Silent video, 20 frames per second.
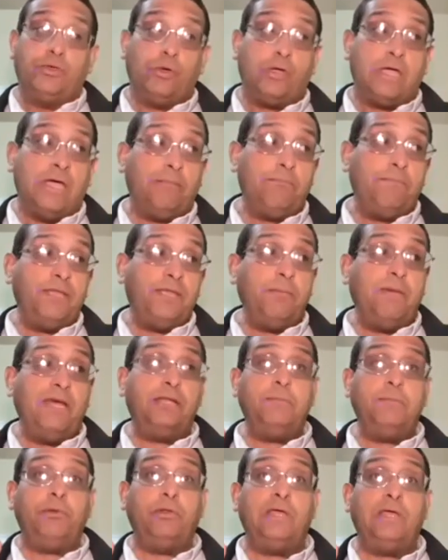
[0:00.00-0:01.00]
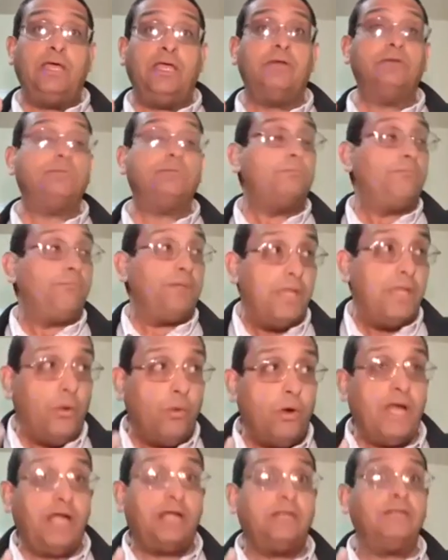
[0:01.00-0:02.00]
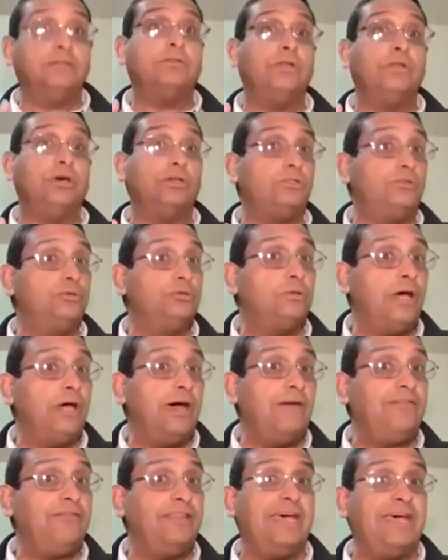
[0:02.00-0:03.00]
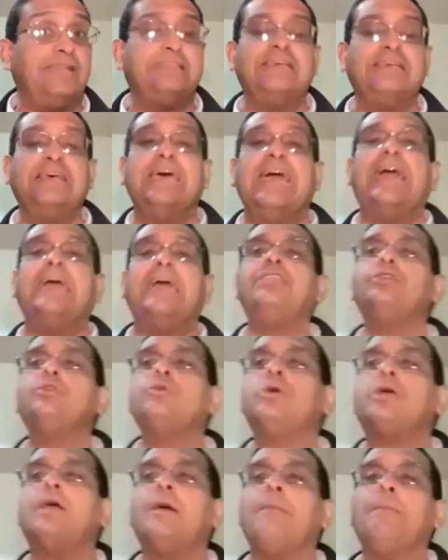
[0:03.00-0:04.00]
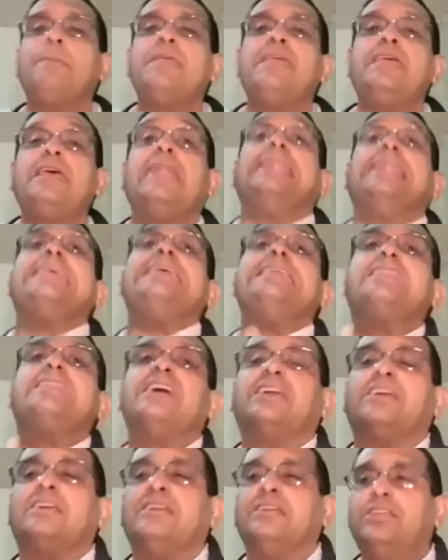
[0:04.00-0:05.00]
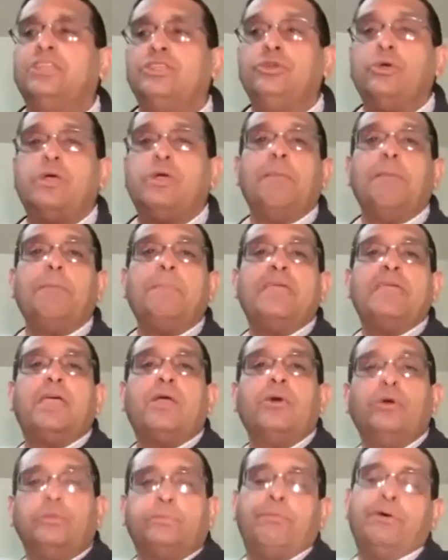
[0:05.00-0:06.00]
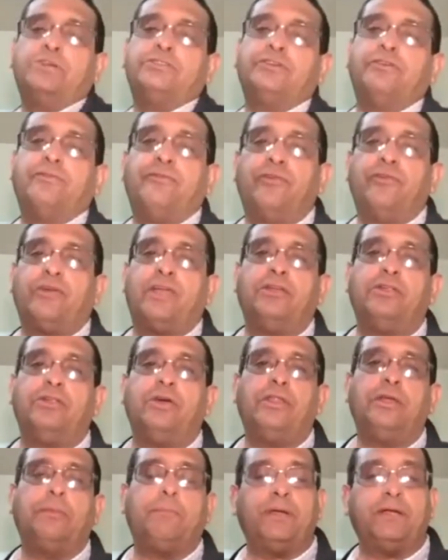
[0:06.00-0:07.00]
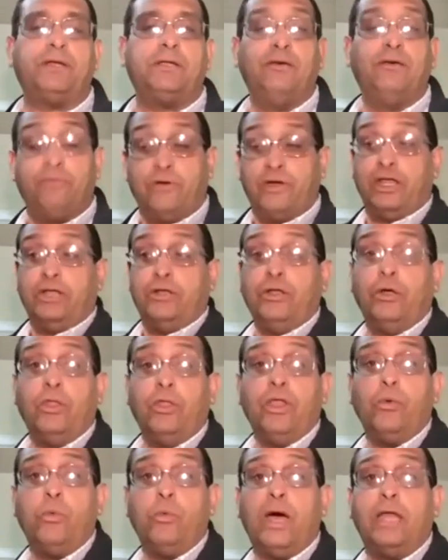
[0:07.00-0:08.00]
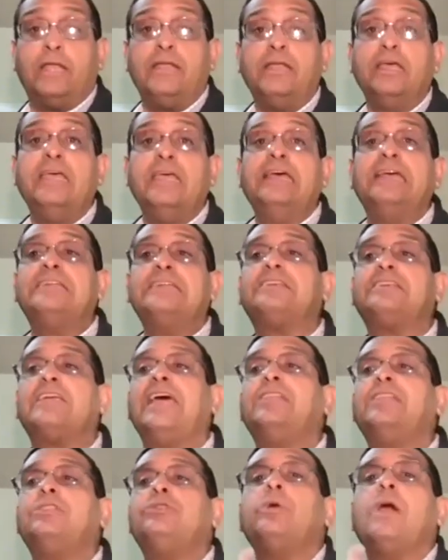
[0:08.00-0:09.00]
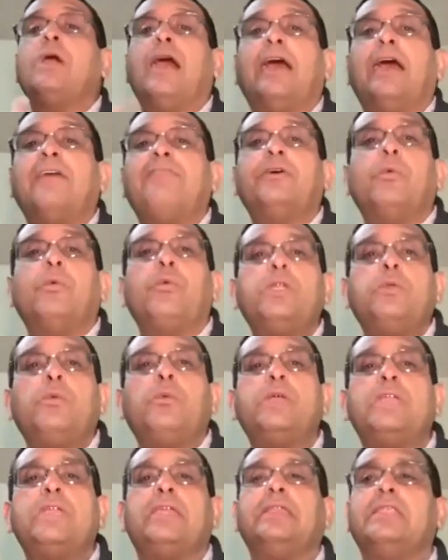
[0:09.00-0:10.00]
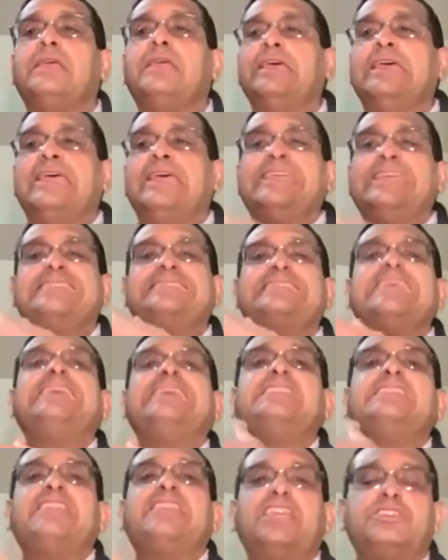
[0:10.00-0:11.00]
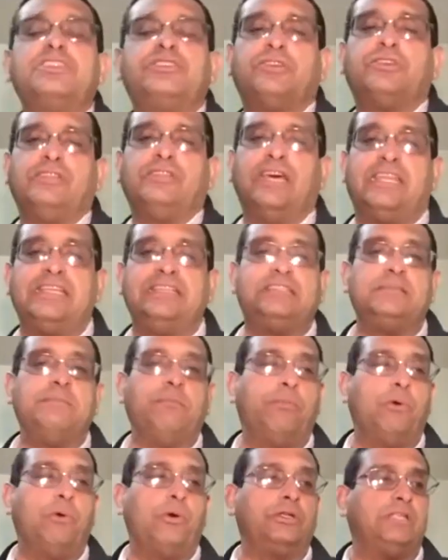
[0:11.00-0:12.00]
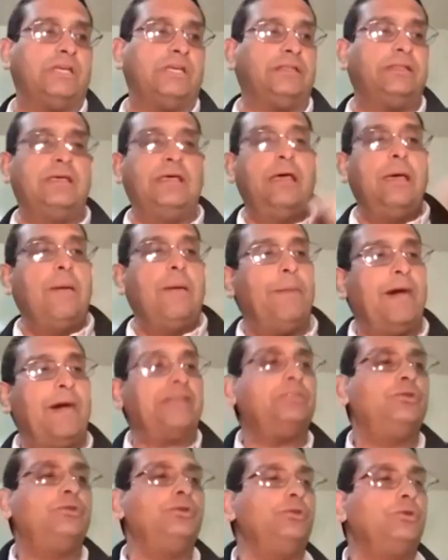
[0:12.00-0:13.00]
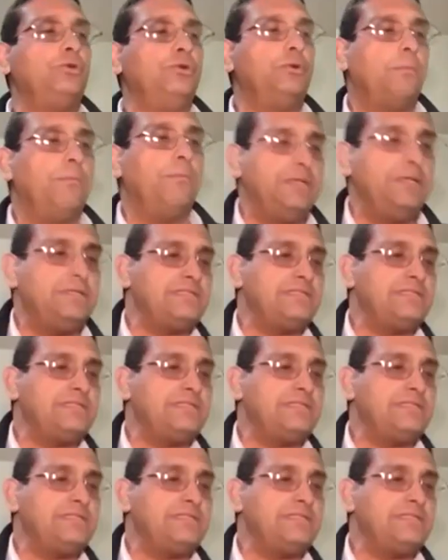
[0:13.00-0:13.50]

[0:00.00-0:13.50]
you can be manipulated, be aware not to have that, and you can be a leader. You can be a good person for another one, trying to have a win-win. It's the intention that is important. Back to you,